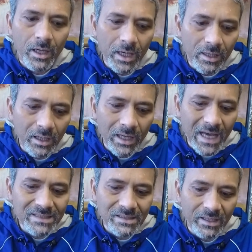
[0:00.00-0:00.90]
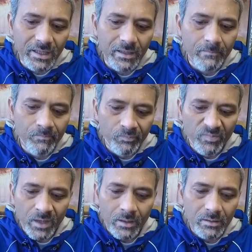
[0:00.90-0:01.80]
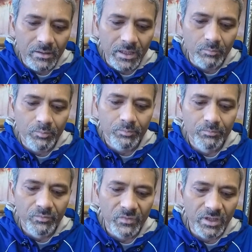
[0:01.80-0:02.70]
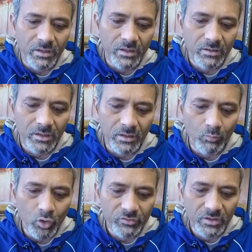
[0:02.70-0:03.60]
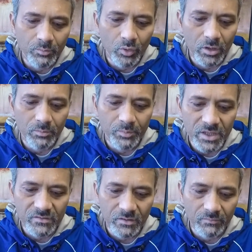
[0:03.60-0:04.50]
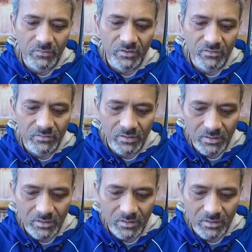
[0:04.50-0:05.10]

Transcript: and then lastly the the, the most important piece of this